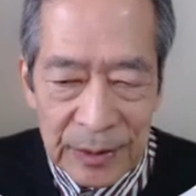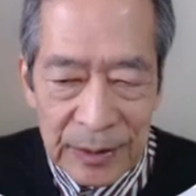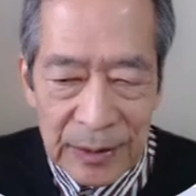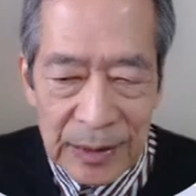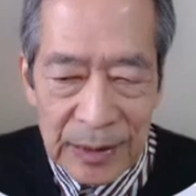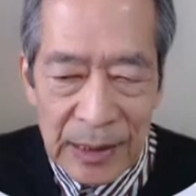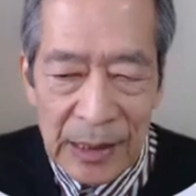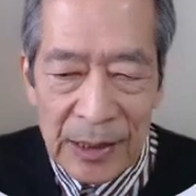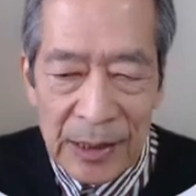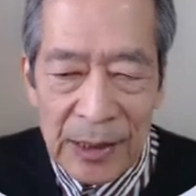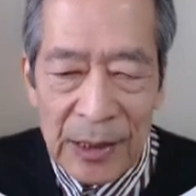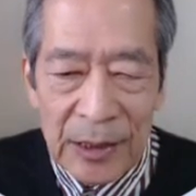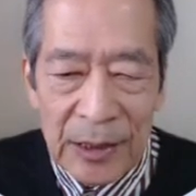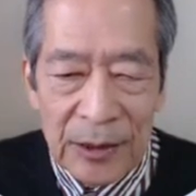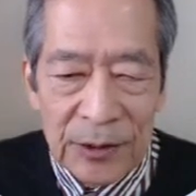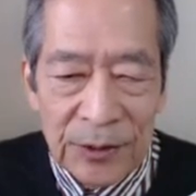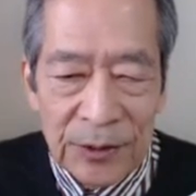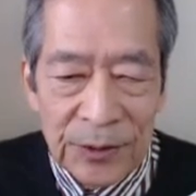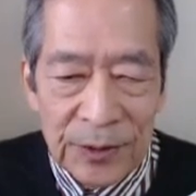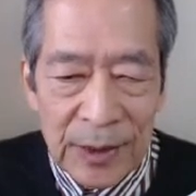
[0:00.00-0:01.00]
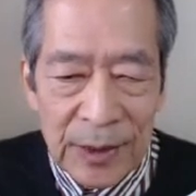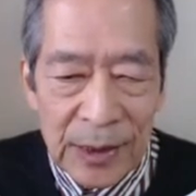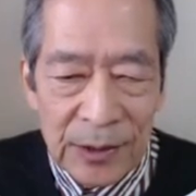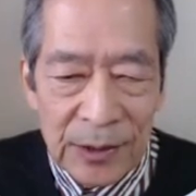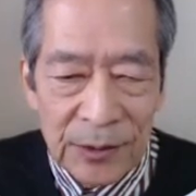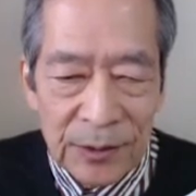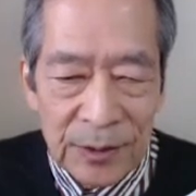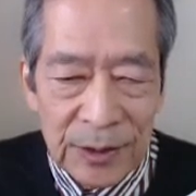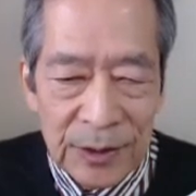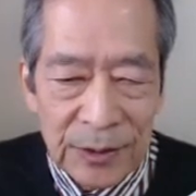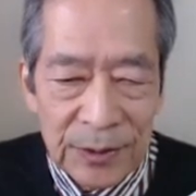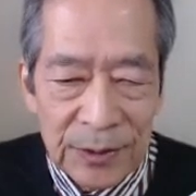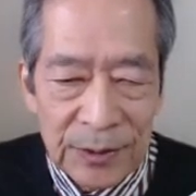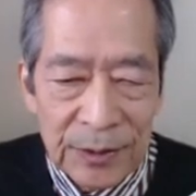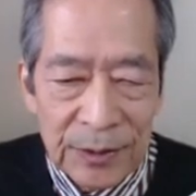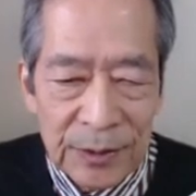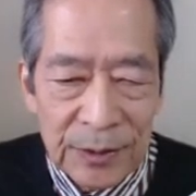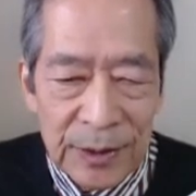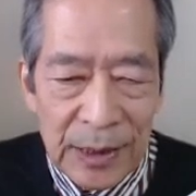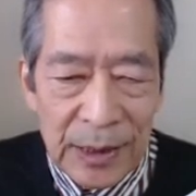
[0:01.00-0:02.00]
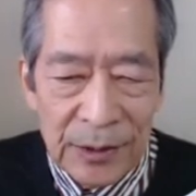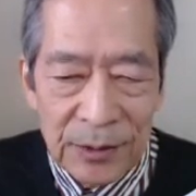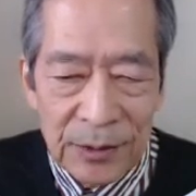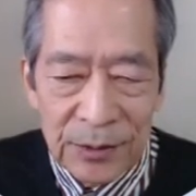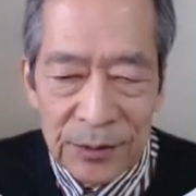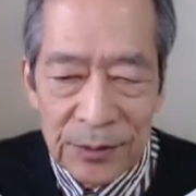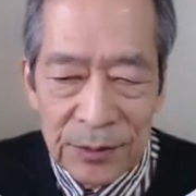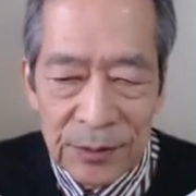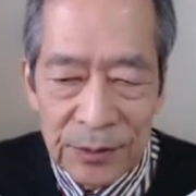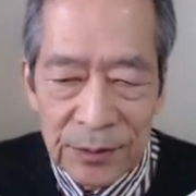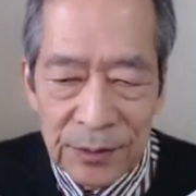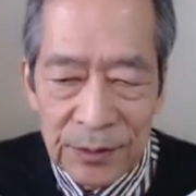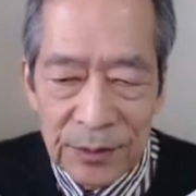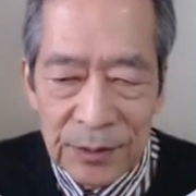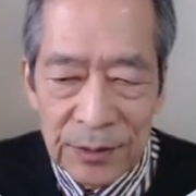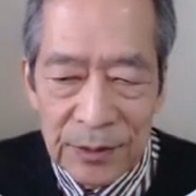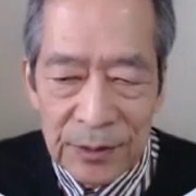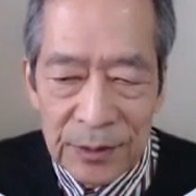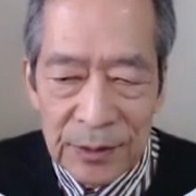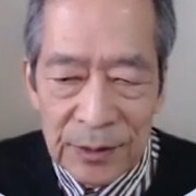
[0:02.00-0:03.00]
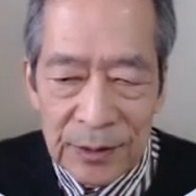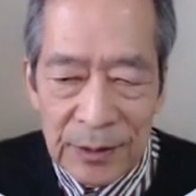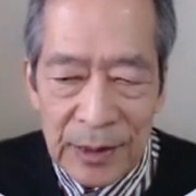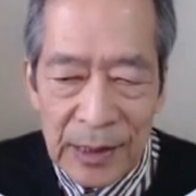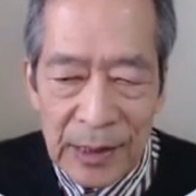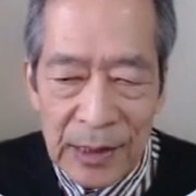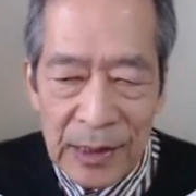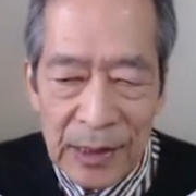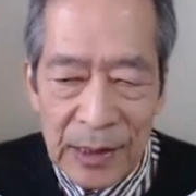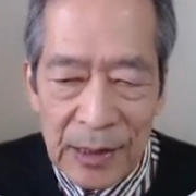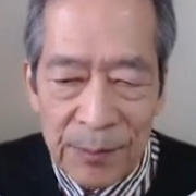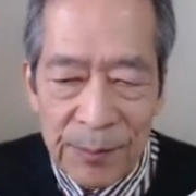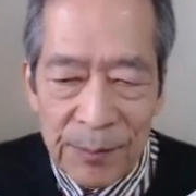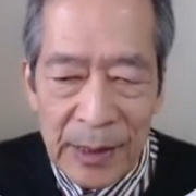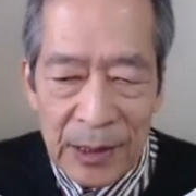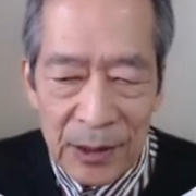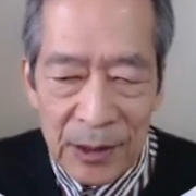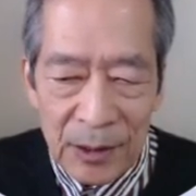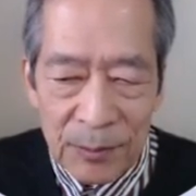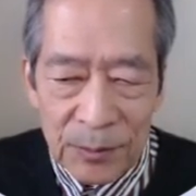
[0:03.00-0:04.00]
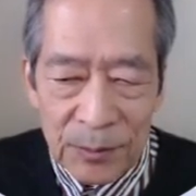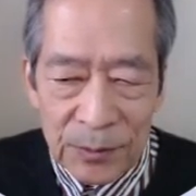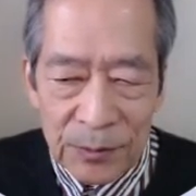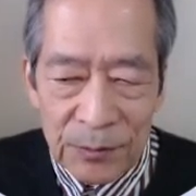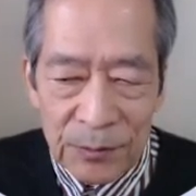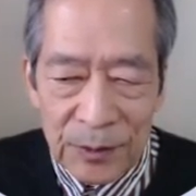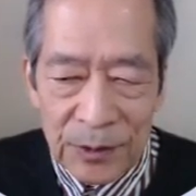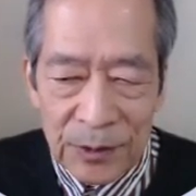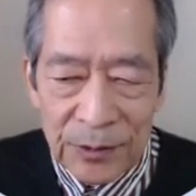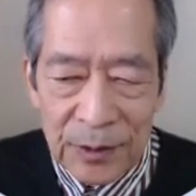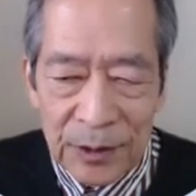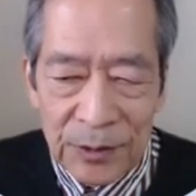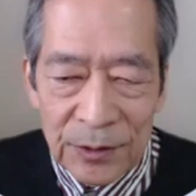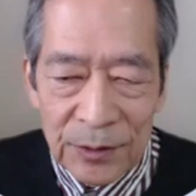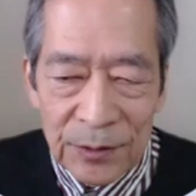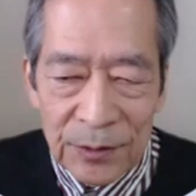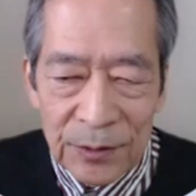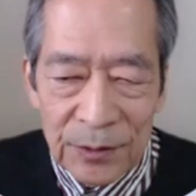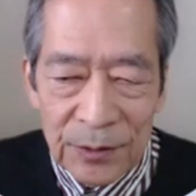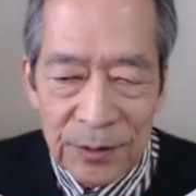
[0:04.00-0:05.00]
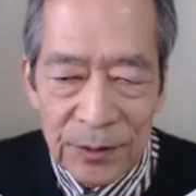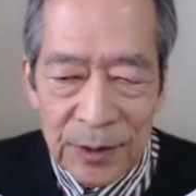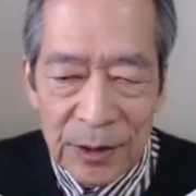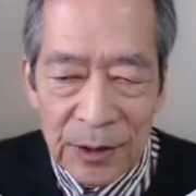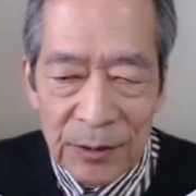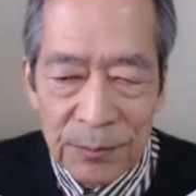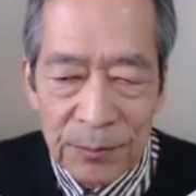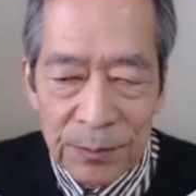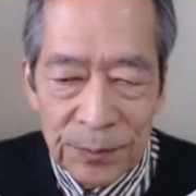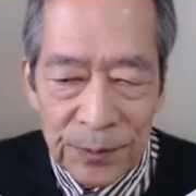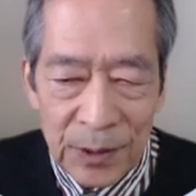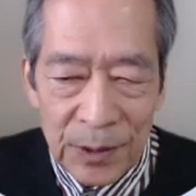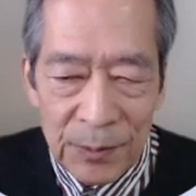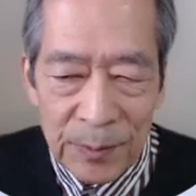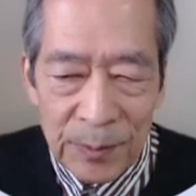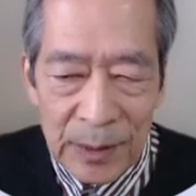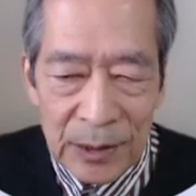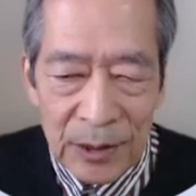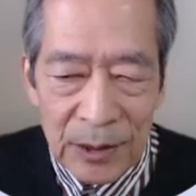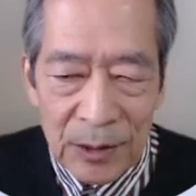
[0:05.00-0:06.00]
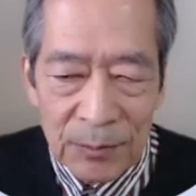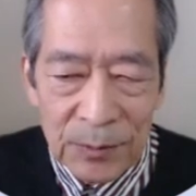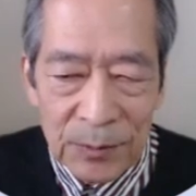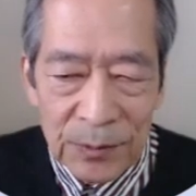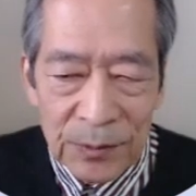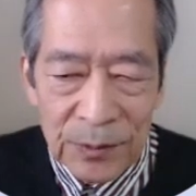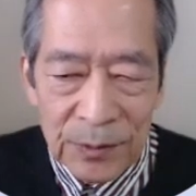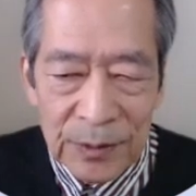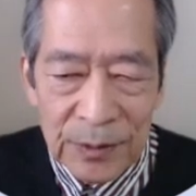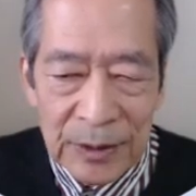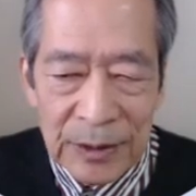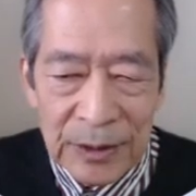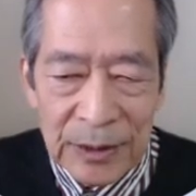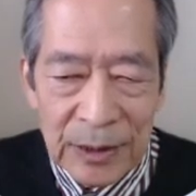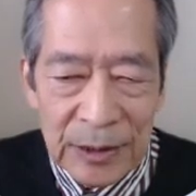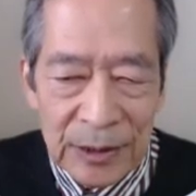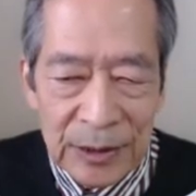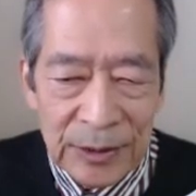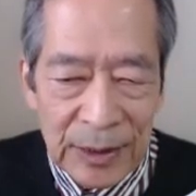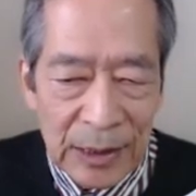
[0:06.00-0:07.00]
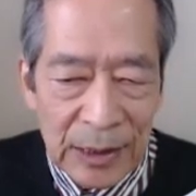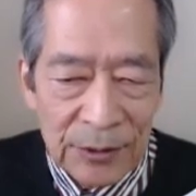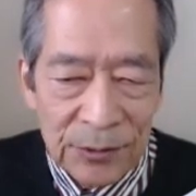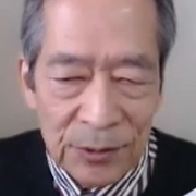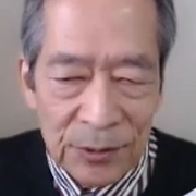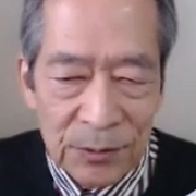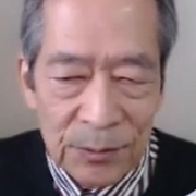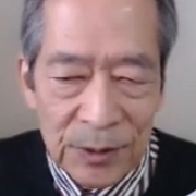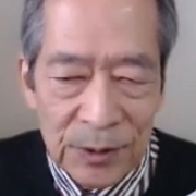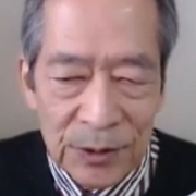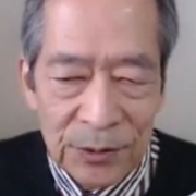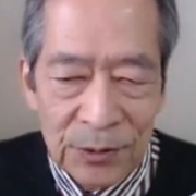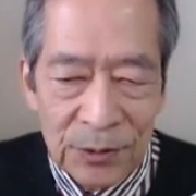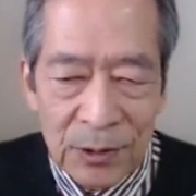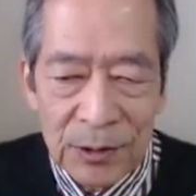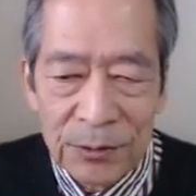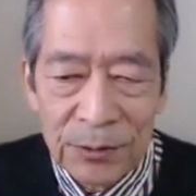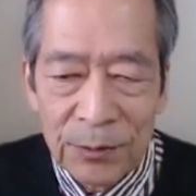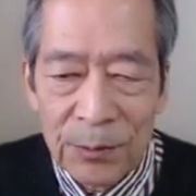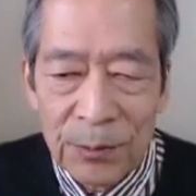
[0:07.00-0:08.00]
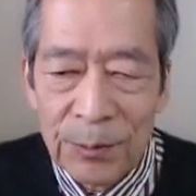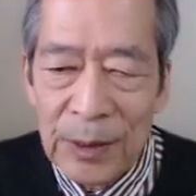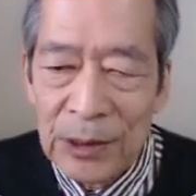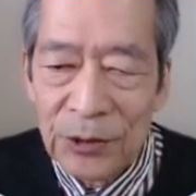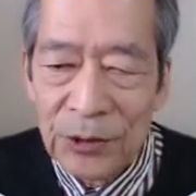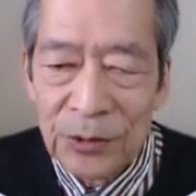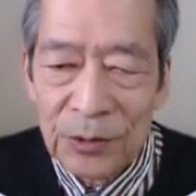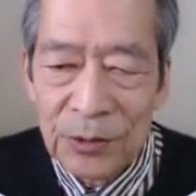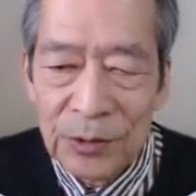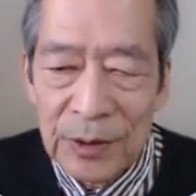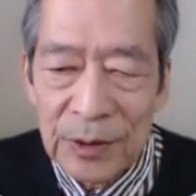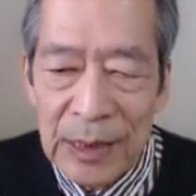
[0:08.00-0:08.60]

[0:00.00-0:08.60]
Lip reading: and then extend this let variable with this set of free variables in the result of this transformation.